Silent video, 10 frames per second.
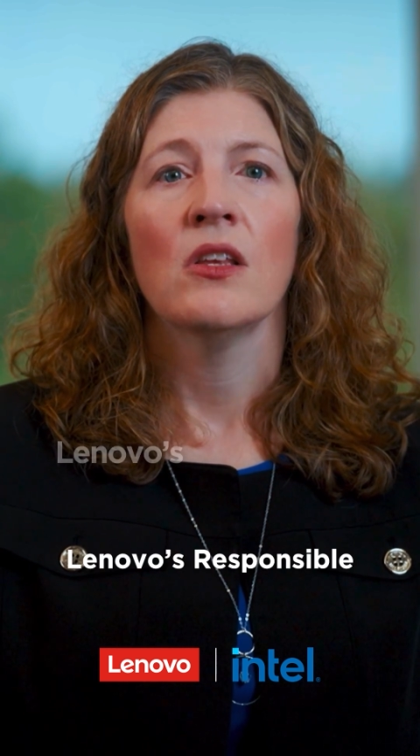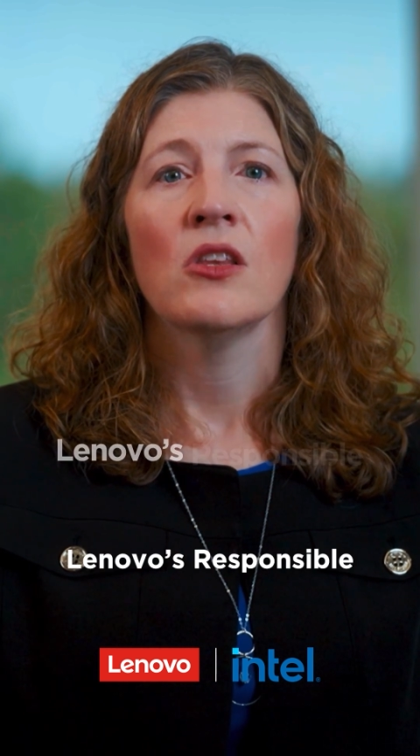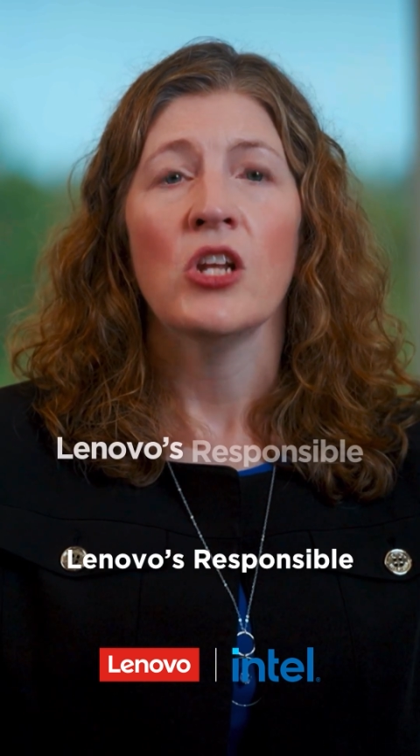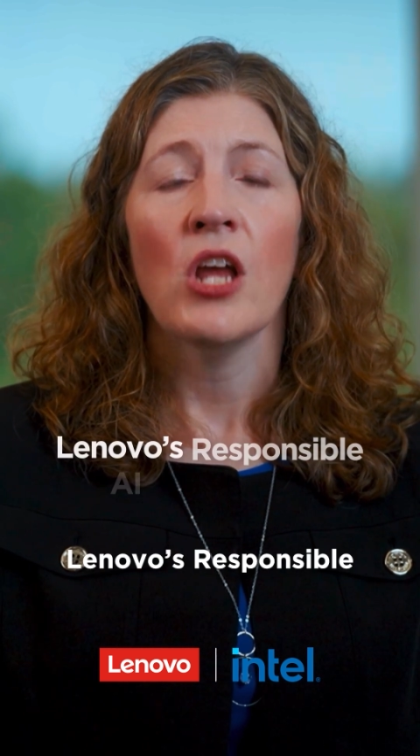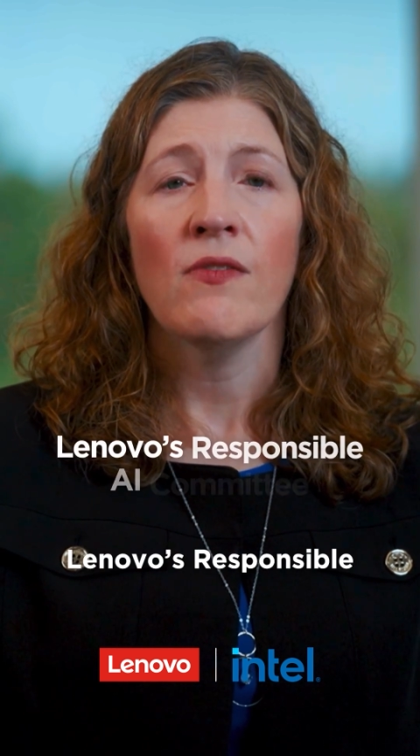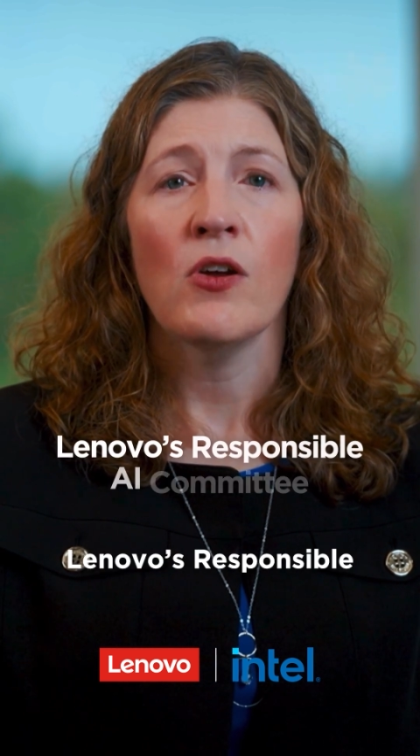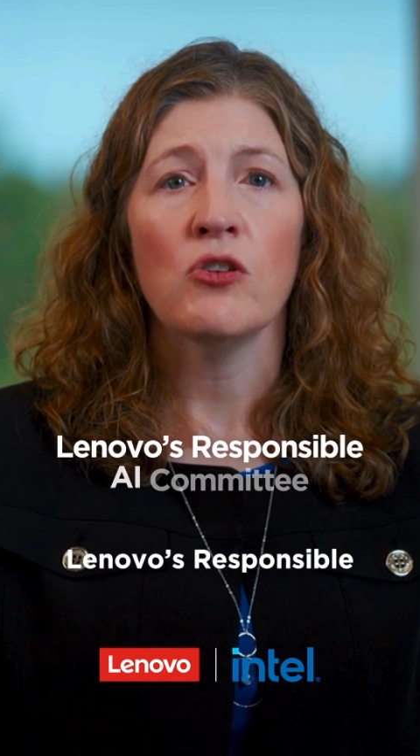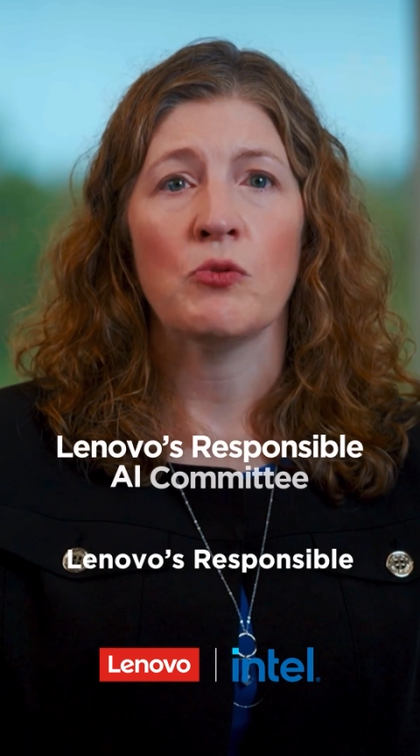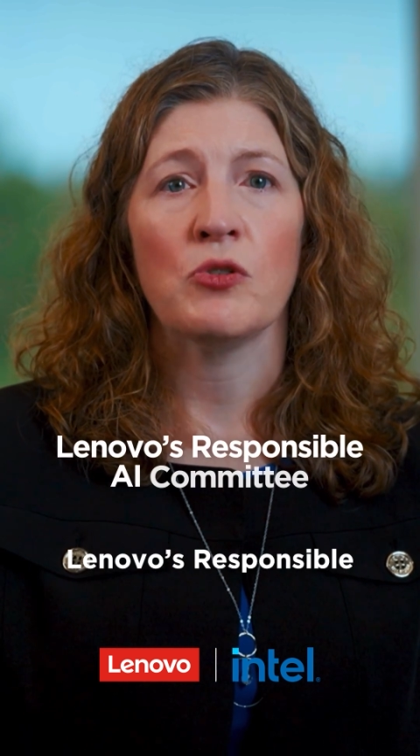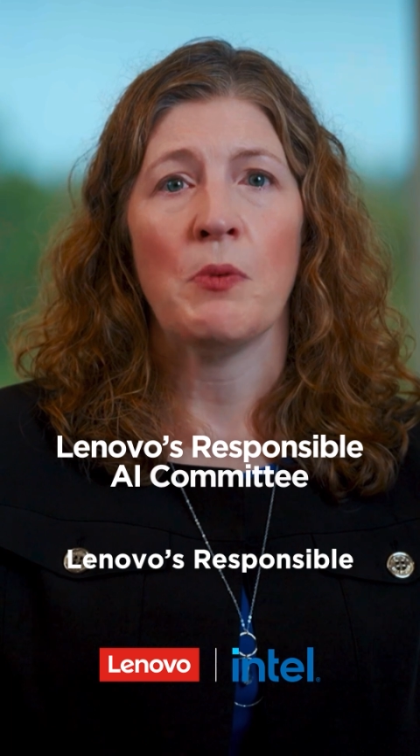
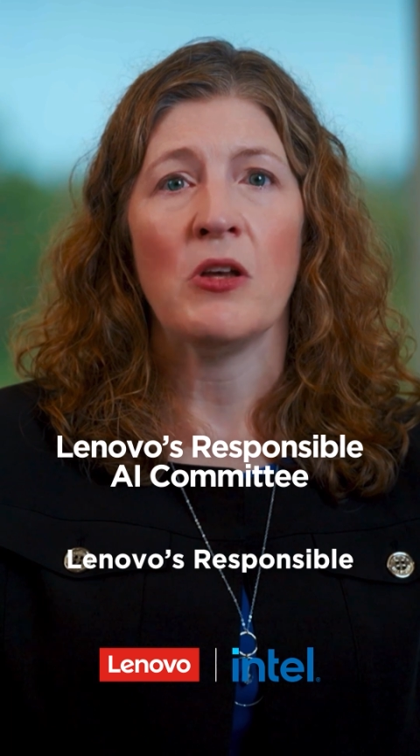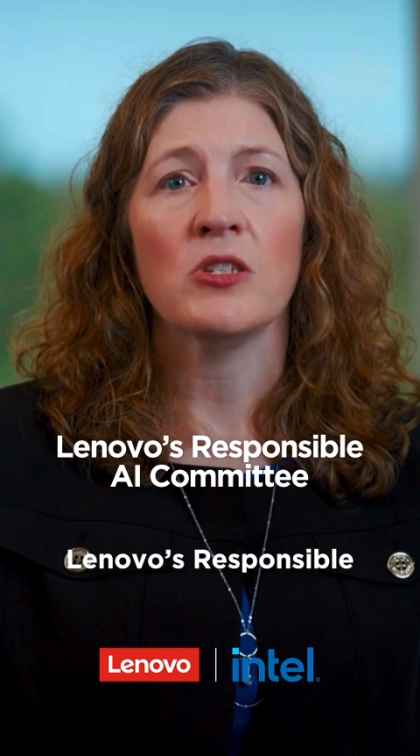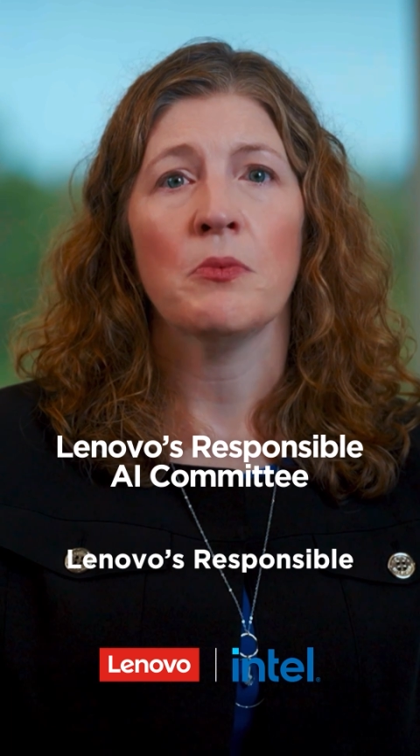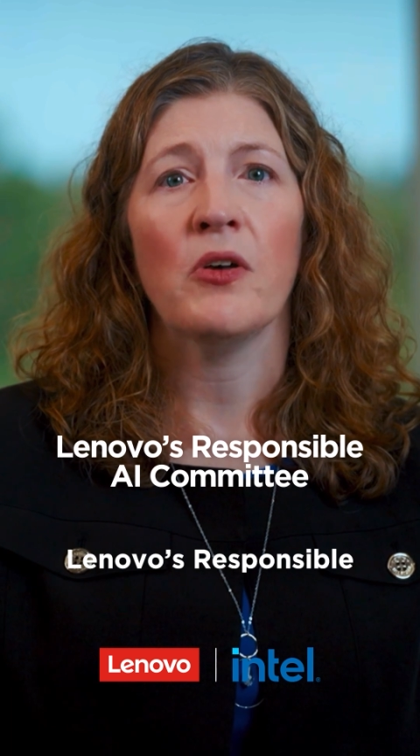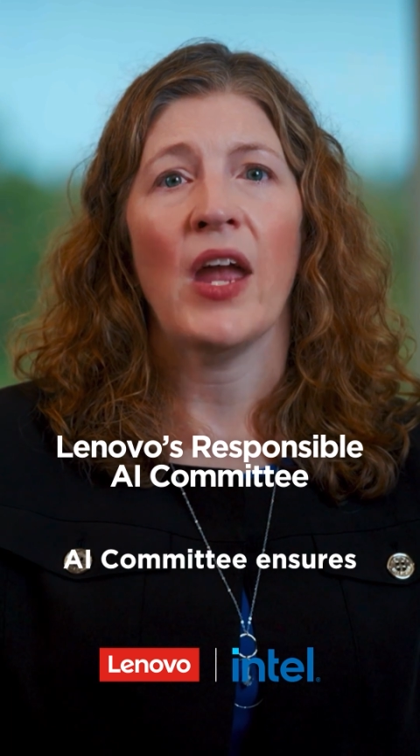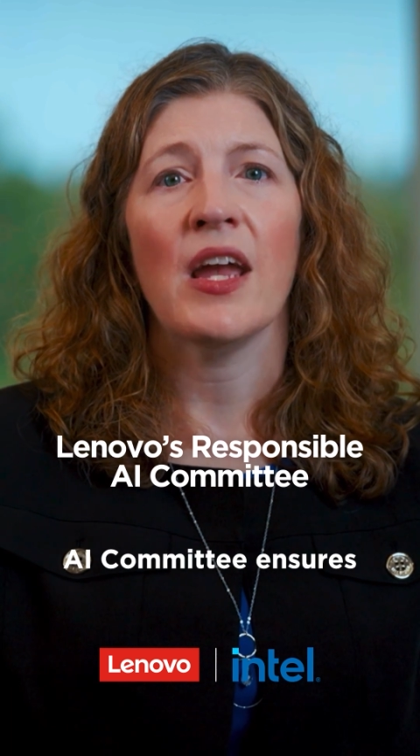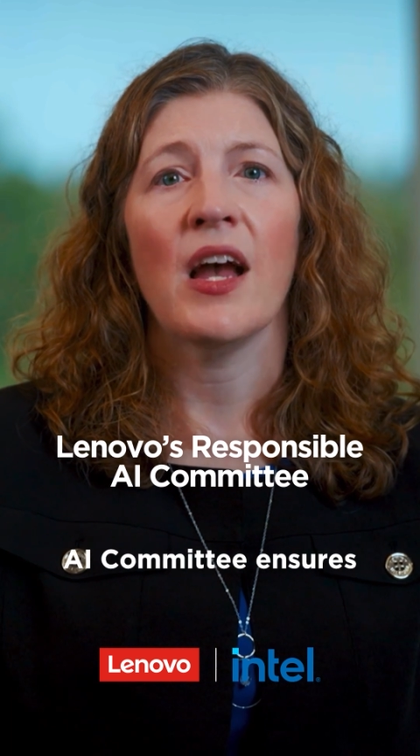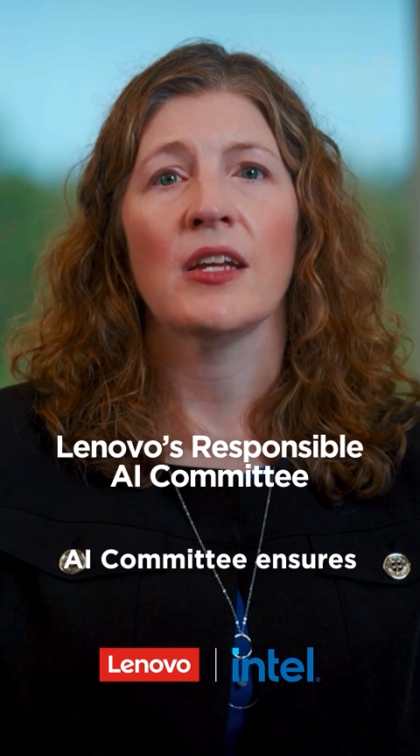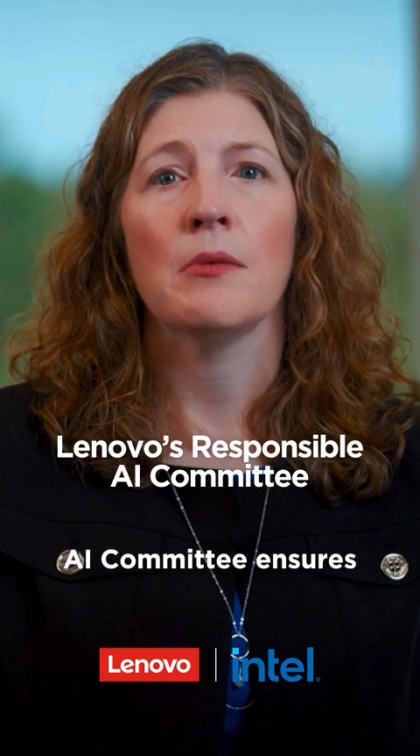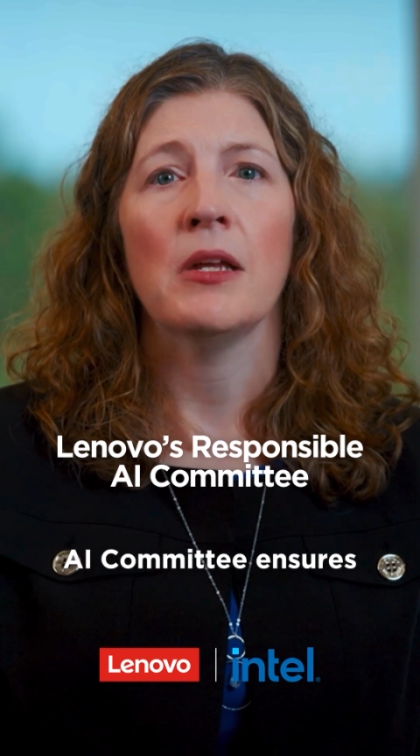Lenovo's Responsible
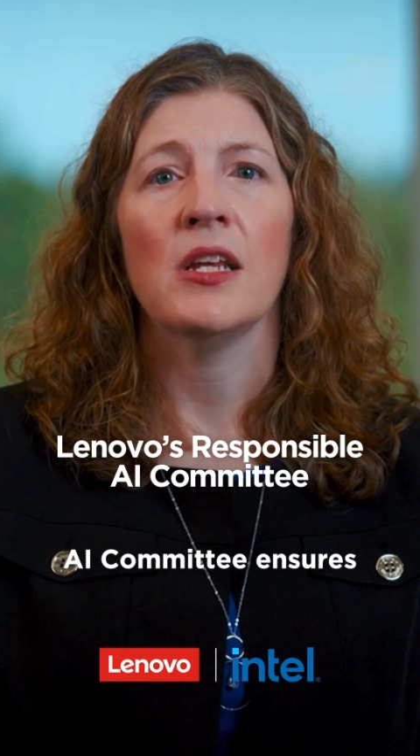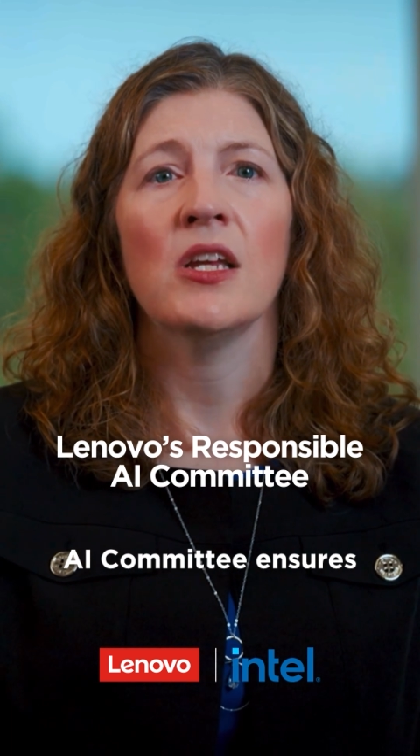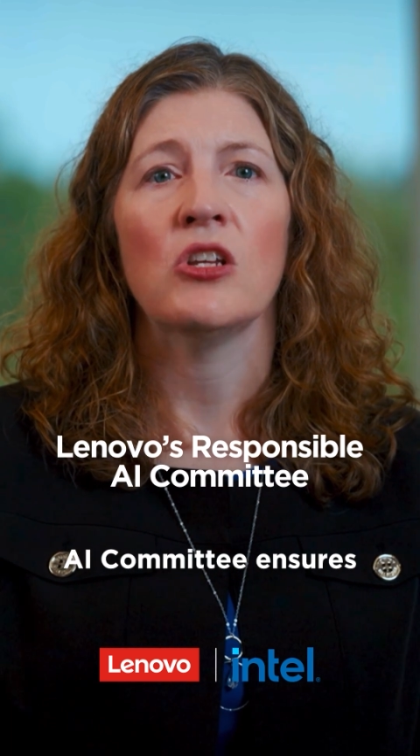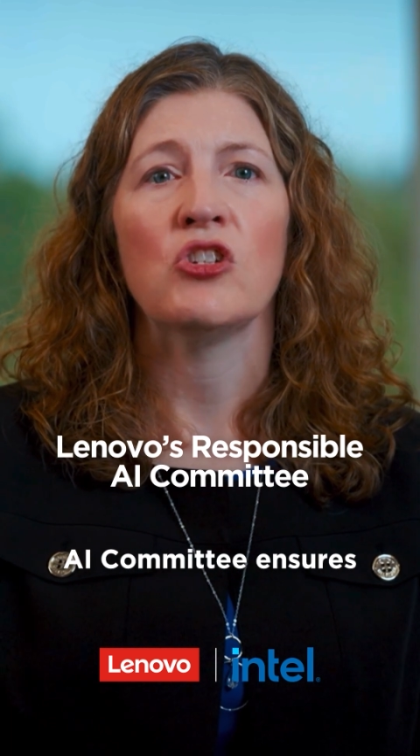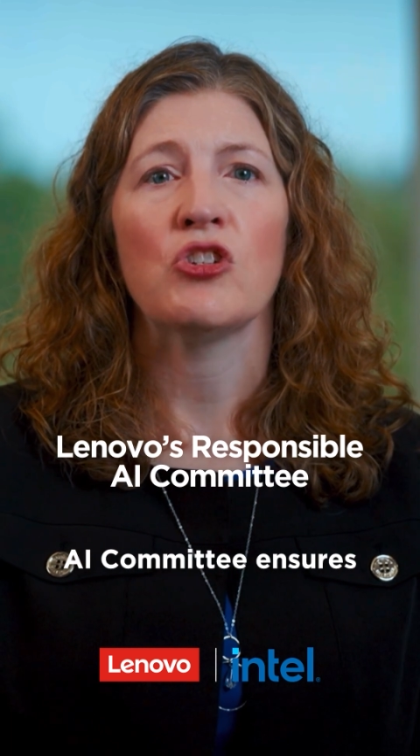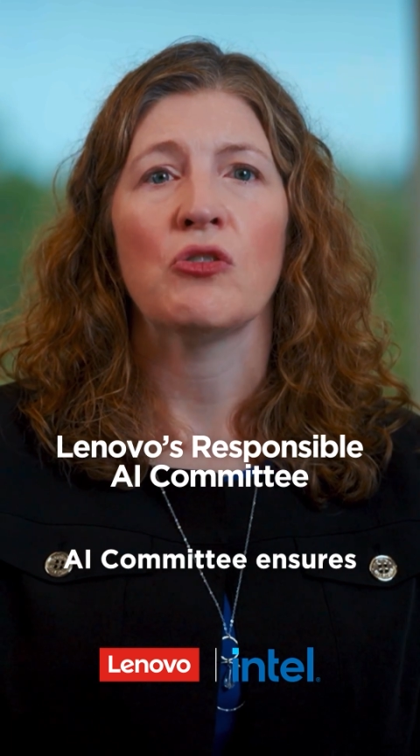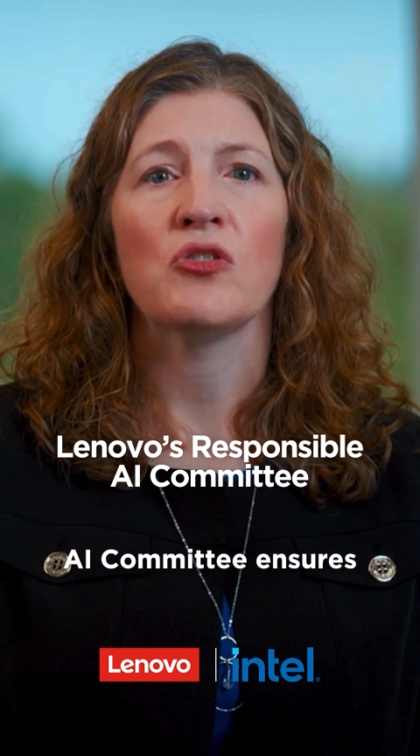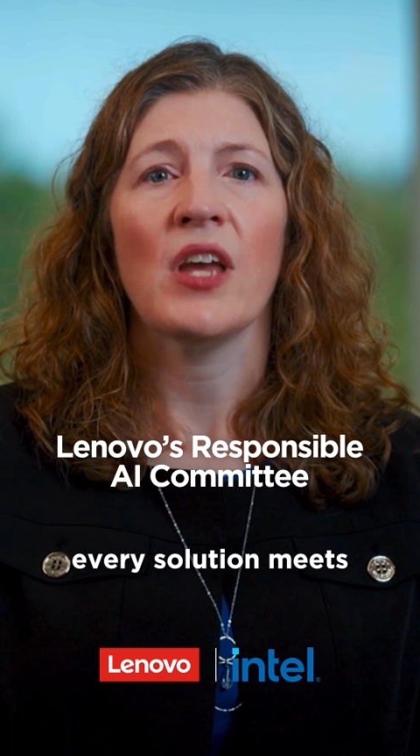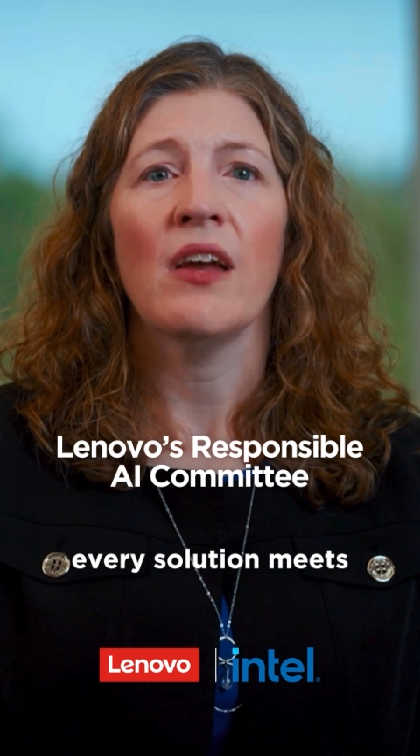AI Committee ensures